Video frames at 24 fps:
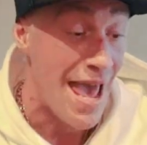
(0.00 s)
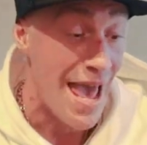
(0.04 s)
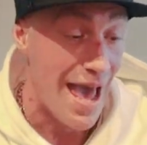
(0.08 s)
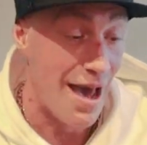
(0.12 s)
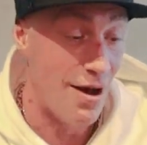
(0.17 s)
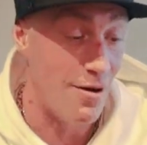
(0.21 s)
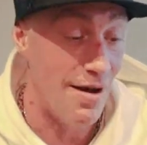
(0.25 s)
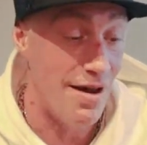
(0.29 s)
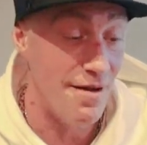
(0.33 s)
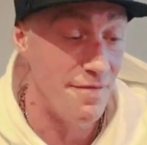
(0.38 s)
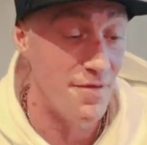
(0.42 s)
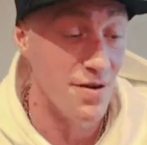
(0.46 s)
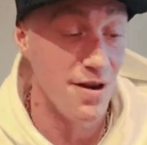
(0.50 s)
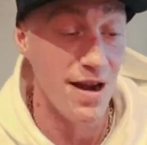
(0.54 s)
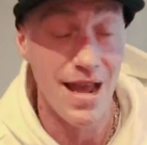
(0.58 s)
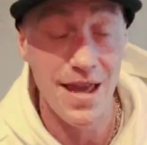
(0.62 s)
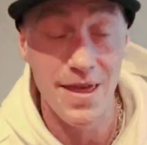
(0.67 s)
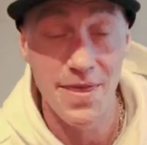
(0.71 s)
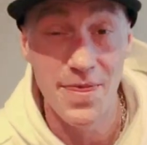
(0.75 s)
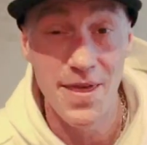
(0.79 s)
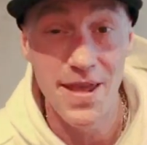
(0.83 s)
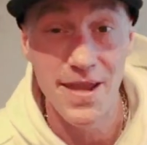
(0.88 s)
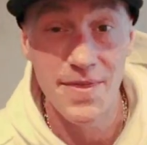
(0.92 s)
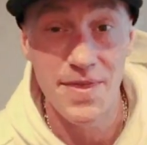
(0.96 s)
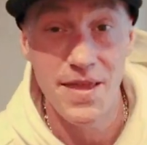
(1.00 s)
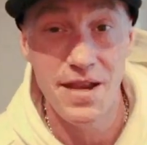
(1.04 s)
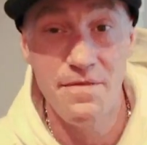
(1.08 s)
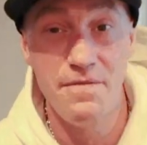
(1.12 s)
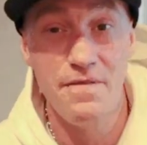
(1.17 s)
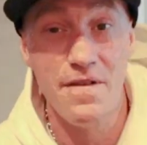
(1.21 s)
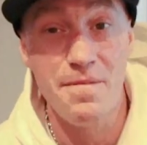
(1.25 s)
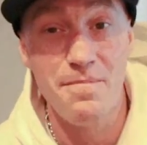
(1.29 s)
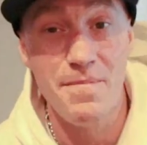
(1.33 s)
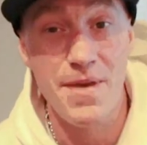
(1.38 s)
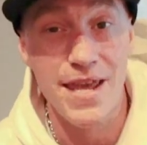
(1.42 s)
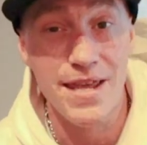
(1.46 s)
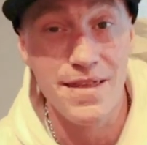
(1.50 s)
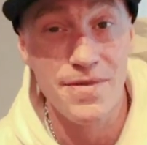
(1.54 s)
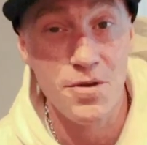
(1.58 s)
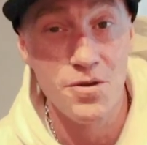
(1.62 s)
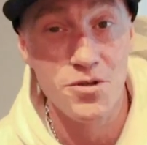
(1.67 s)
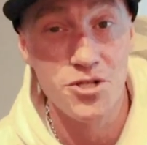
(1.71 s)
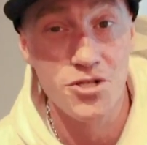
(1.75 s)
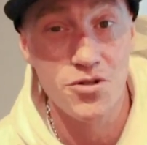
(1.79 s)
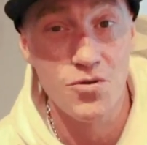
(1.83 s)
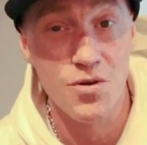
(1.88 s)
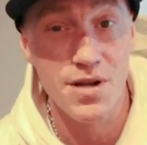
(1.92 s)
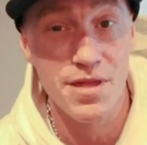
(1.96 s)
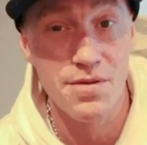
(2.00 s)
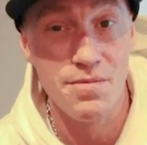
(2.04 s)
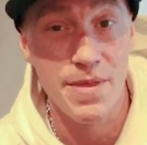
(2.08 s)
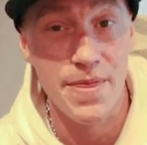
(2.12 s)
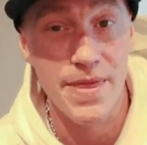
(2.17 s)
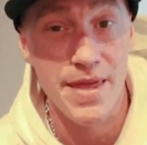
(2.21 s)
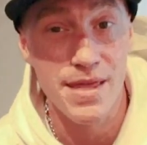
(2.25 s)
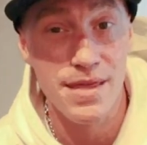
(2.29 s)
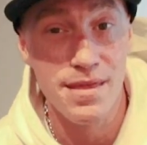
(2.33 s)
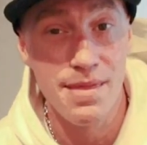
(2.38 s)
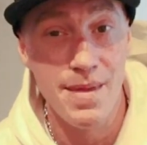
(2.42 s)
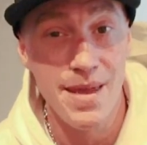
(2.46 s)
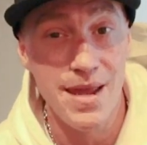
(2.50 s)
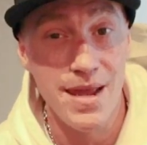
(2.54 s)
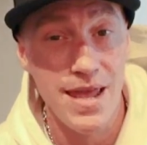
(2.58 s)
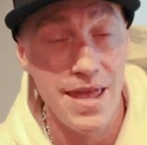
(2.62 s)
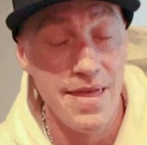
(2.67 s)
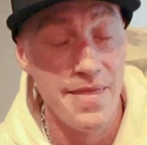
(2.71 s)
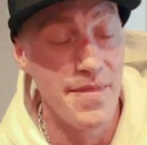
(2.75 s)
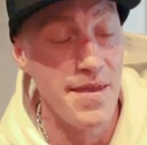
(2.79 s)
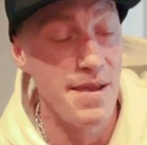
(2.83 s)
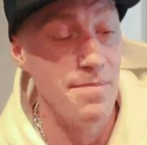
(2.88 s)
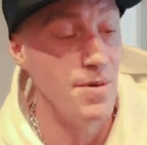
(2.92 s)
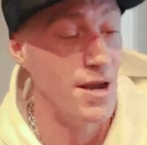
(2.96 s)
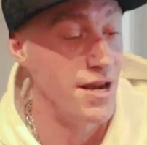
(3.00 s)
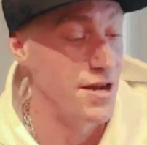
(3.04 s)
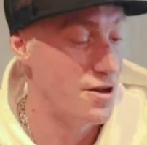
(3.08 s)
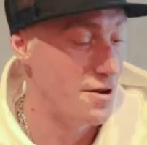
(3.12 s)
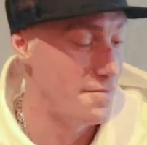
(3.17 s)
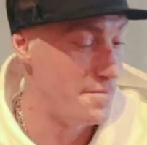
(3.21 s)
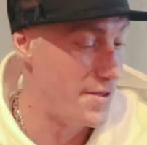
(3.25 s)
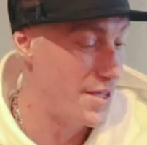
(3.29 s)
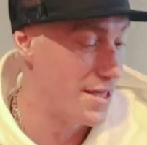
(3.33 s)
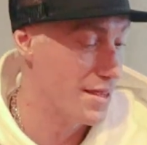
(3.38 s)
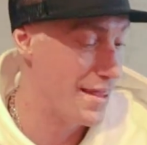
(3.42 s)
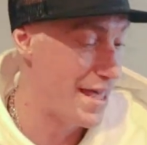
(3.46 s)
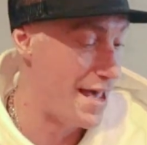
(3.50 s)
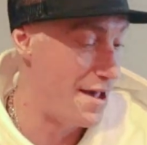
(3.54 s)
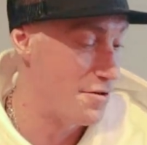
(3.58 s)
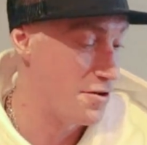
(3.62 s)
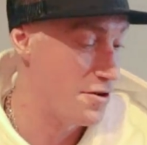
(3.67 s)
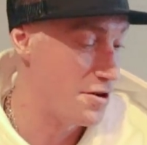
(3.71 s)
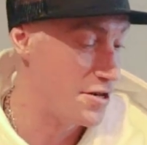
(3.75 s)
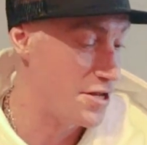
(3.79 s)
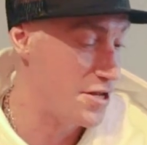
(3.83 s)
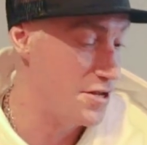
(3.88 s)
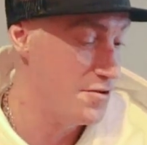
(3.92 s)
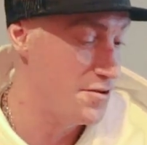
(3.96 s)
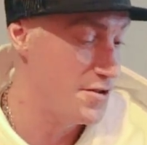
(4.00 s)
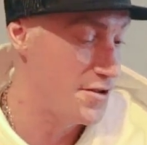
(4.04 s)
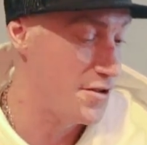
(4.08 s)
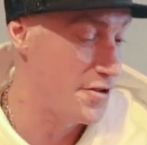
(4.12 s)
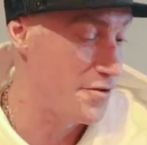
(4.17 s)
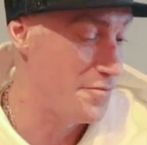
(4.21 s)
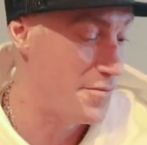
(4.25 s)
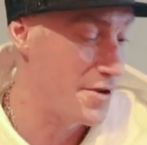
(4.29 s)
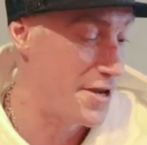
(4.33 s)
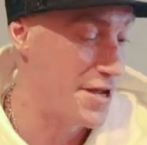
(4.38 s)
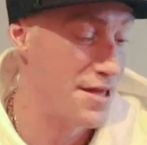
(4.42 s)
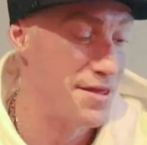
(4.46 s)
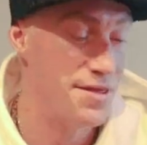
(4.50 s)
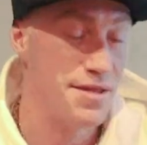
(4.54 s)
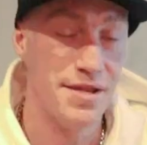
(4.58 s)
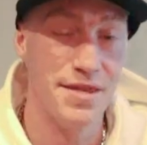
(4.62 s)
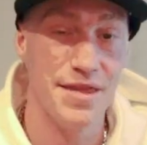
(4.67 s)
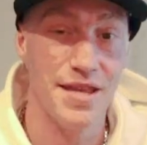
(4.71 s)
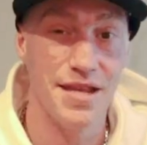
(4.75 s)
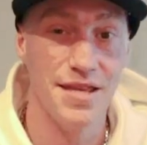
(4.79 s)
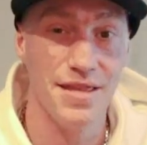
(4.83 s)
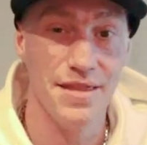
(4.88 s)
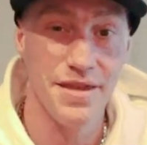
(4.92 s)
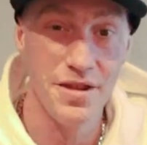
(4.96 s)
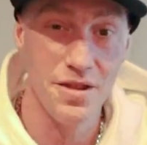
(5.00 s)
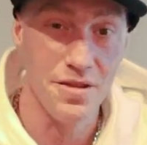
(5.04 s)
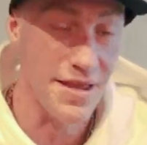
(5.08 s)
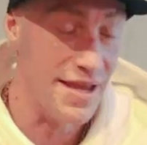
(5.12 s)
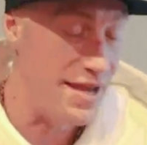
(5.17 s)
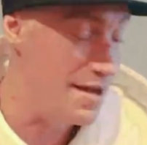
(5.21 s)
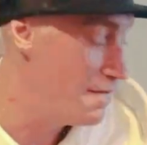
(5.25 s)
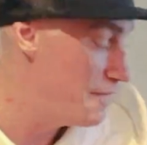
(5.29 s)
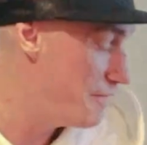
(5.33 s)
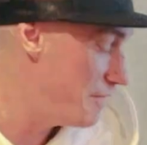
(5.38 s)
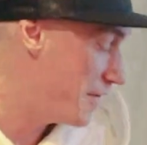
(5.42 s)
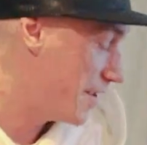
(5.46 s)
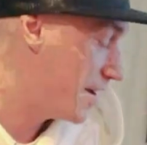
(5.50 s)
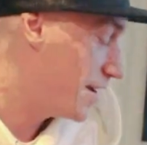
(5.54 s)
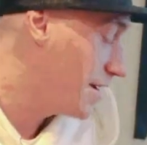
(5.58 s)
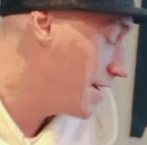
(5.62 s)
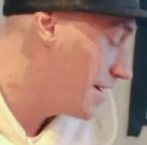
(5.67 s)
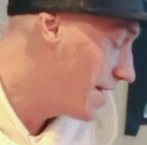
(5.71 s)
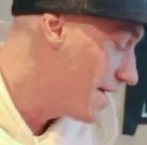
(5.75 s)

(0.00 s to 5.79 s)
However, I think that if I make those shorts with this thing, they might not be allowed on YouTube because it's like a little infant.